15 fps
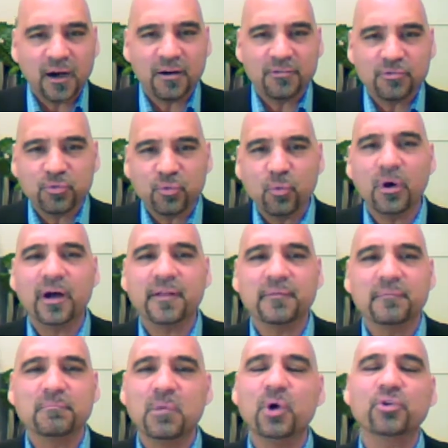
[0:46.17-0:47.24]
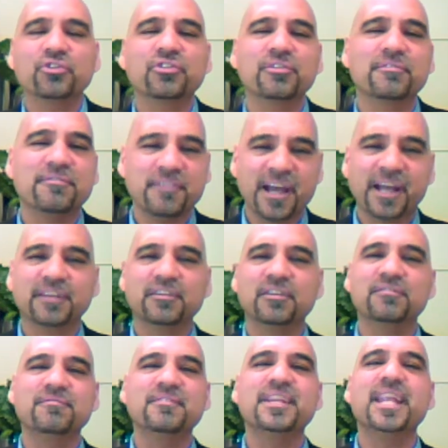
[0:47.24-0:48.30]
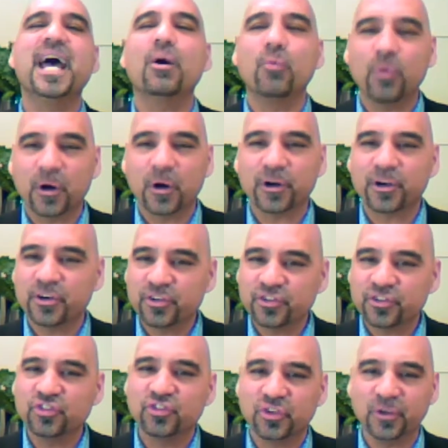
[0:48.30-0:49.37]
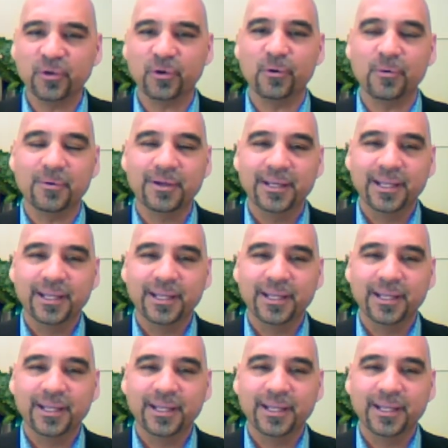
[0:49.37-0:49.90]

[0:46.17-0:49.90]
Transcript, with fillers: of what most effective networkers do